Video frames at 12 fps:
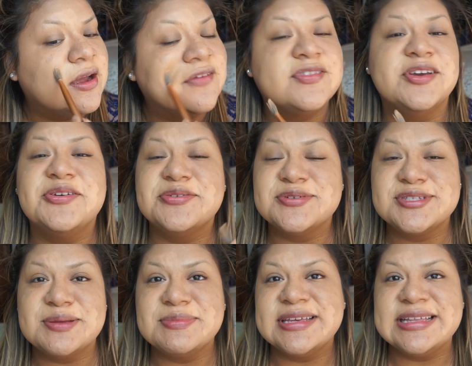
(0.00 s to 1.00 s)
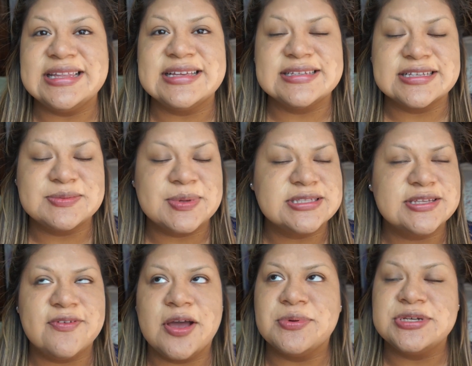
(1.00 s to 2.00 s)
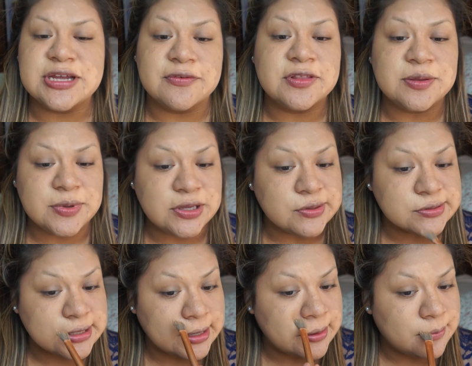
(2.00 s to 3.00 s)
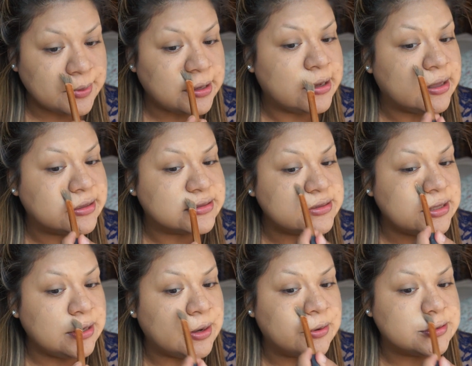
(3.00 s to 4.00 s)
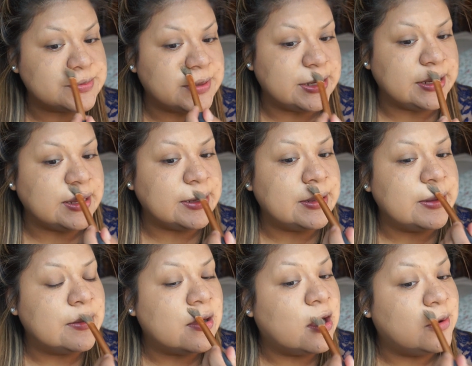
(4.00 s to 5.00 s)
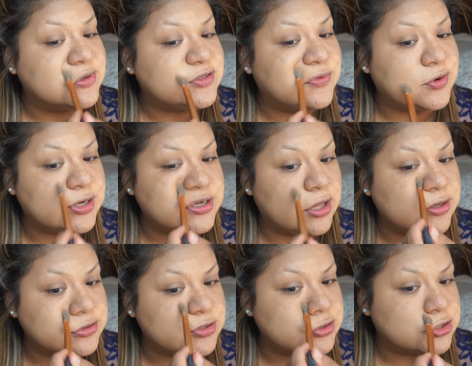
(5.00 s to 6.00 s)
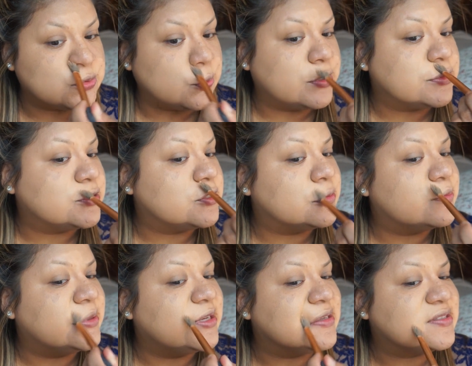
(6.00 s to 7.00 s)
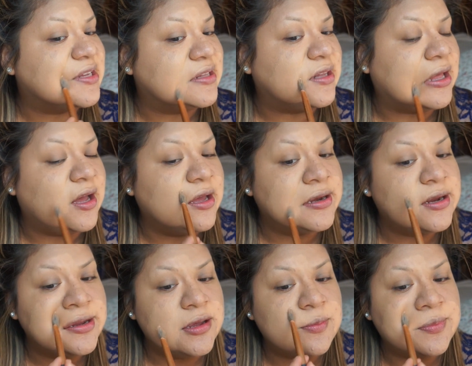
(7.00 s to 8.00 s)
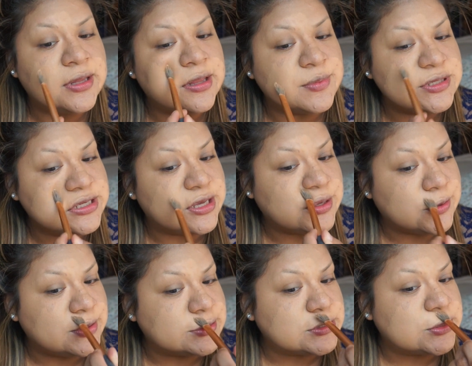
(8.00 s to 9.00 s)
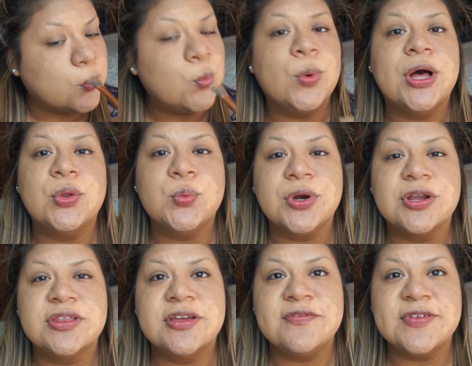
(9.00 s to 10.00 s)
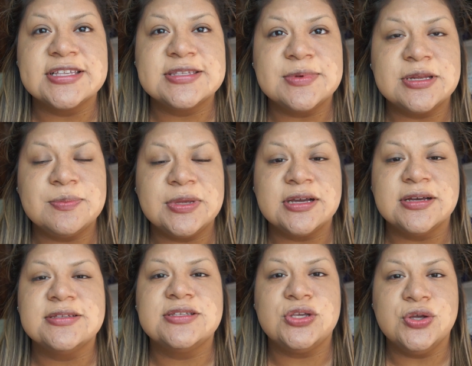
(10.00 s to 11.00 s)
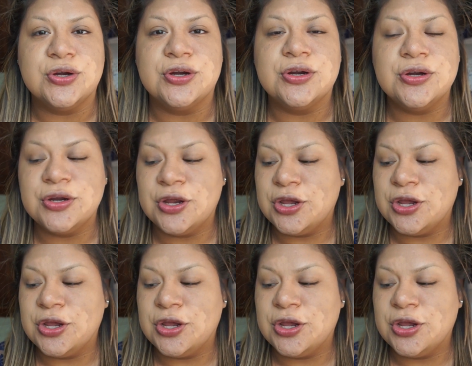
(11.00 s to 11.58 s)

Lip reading: If there was something less expensive, I would definitely be using it because, you know, spending almost $40 on just one tube is a lot. But let me tell you, it's well worth the investment because you're